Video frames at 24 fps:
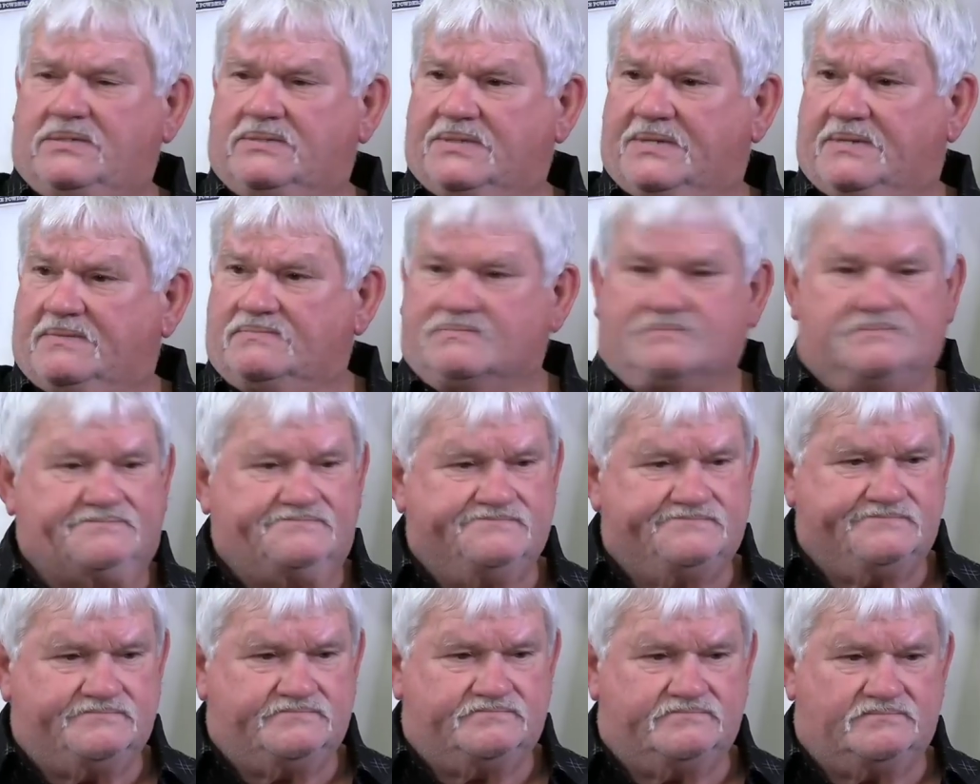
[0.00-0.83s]
it was,
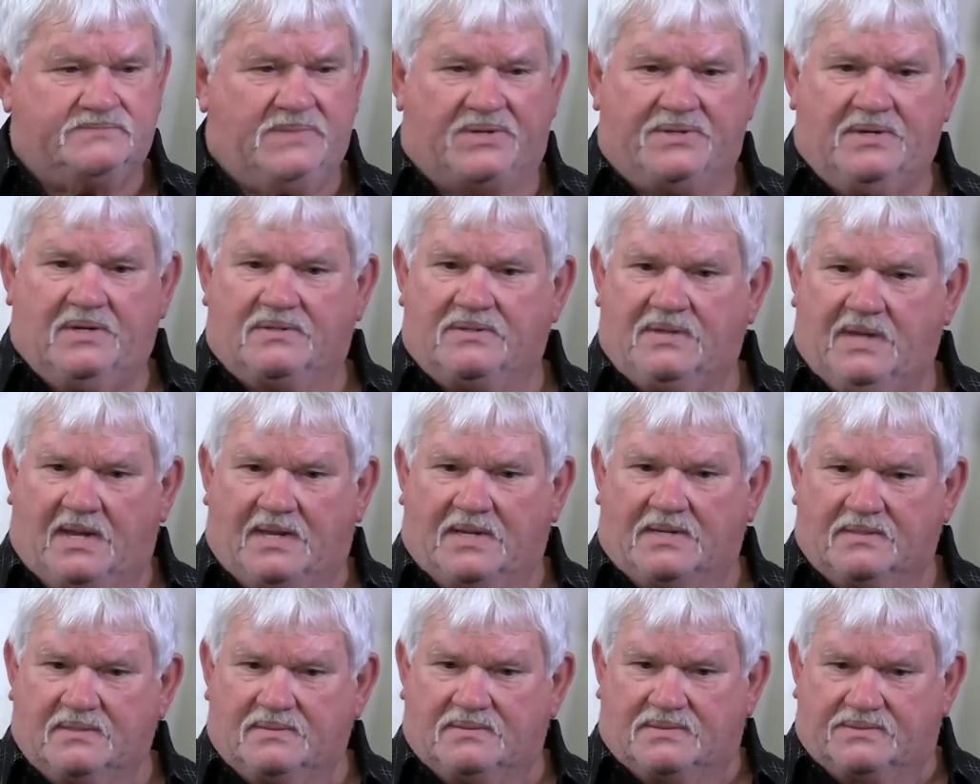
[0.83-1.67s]
you know,
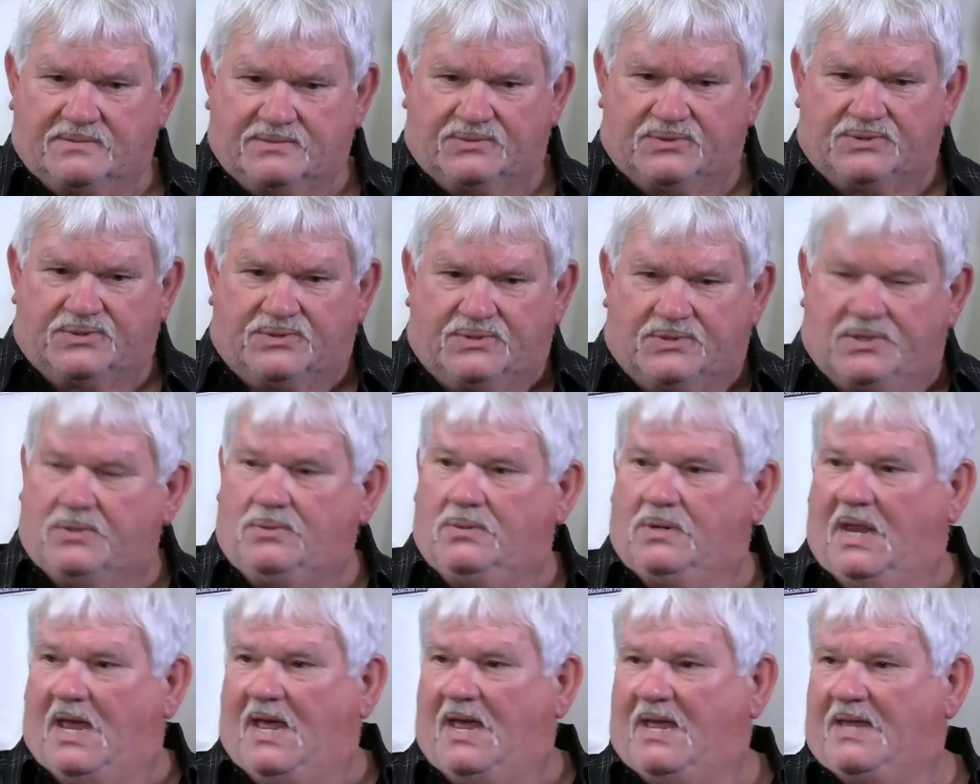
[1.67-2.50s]
like
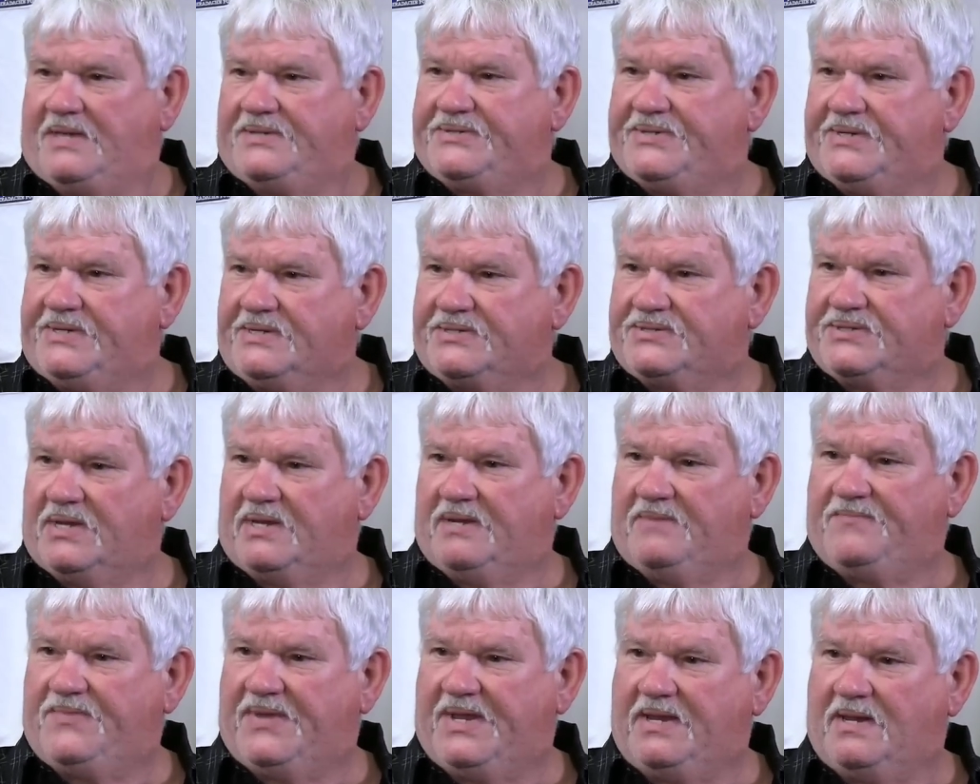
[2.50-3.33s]
two lines in the
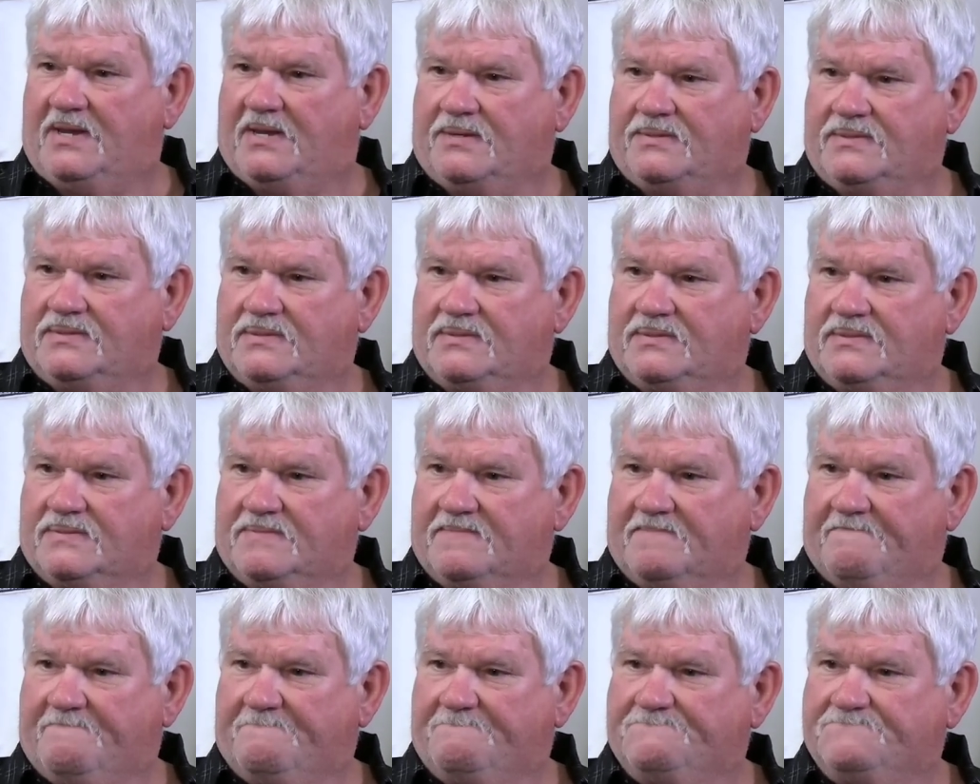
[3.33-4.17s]
same den.
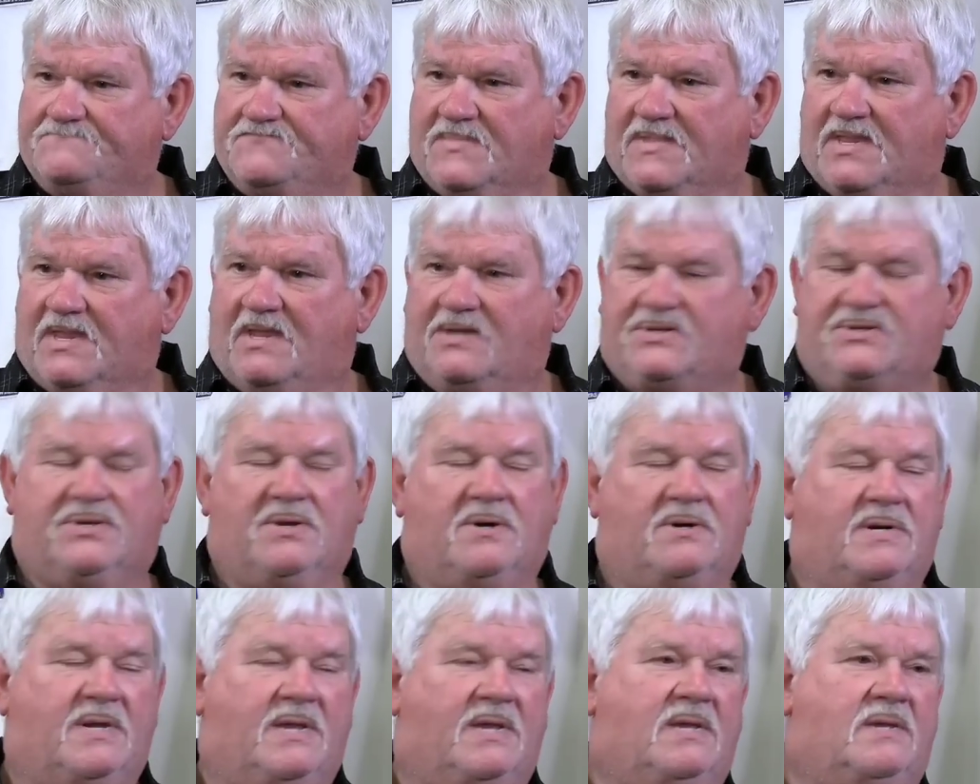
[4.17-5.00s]
It
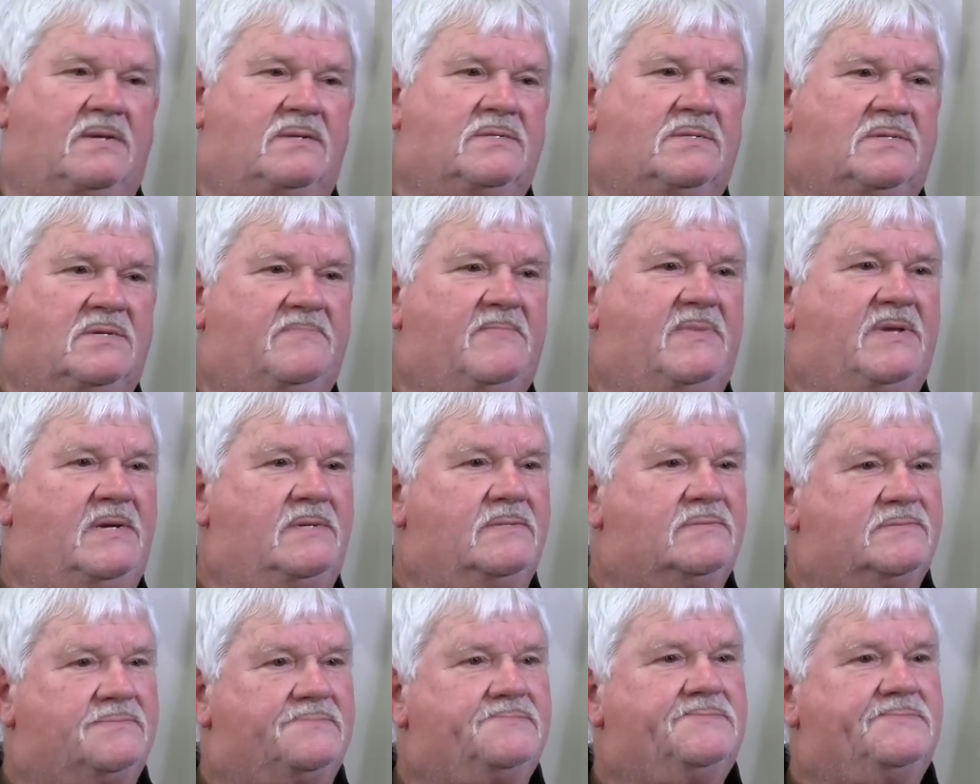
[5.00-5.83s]
started getting a little bit
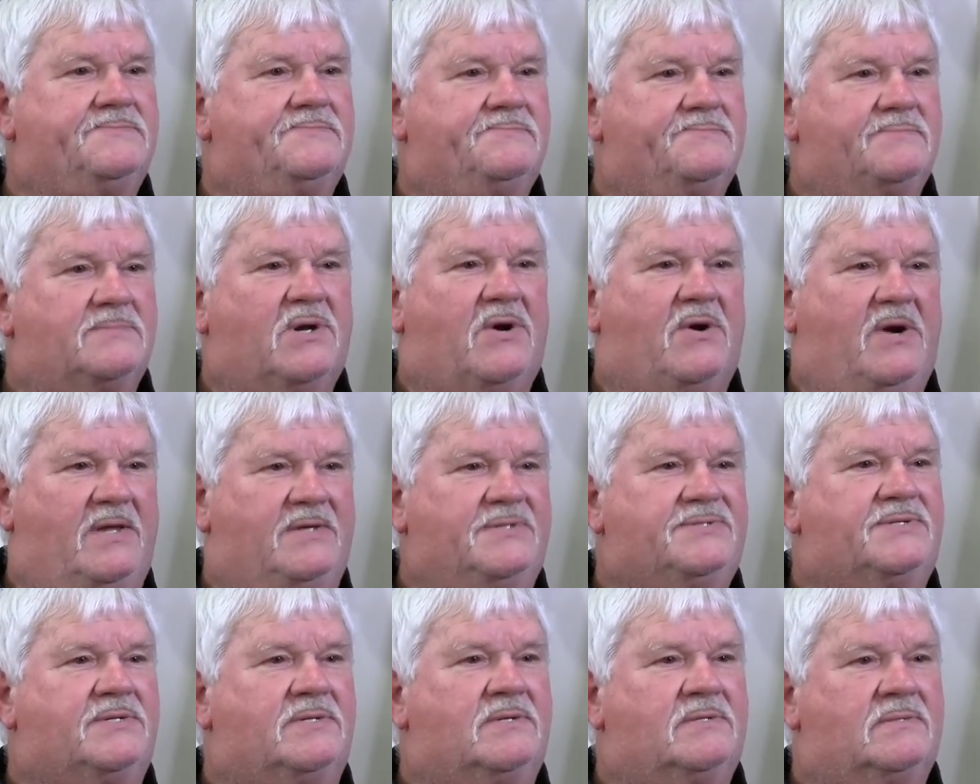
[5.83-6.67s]

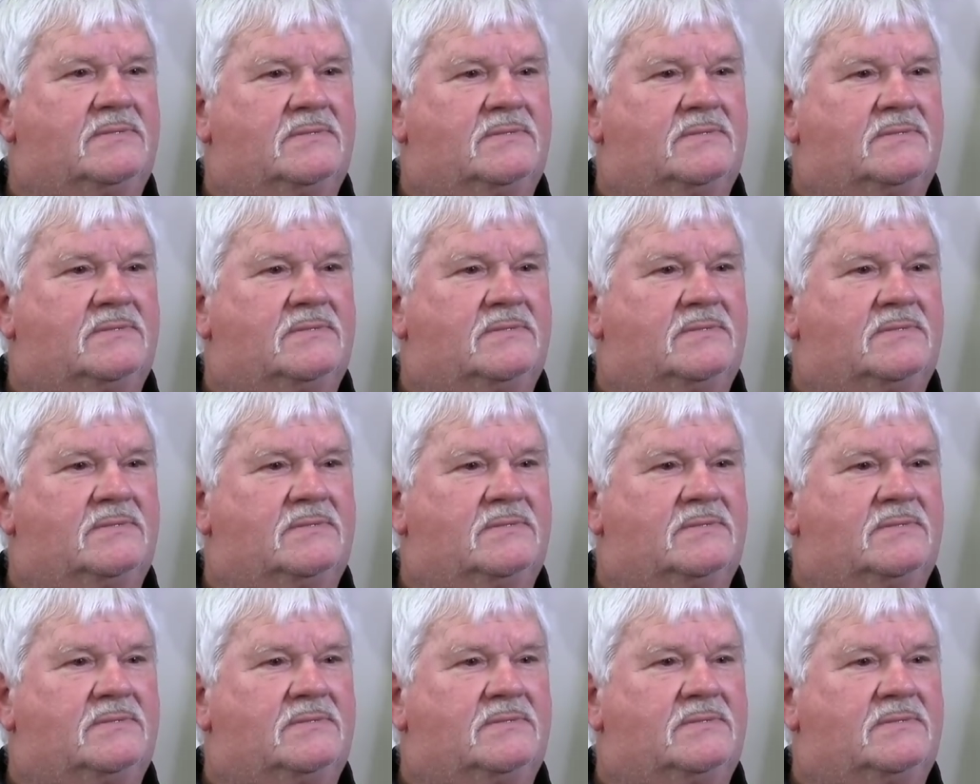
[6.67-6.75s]
crazy.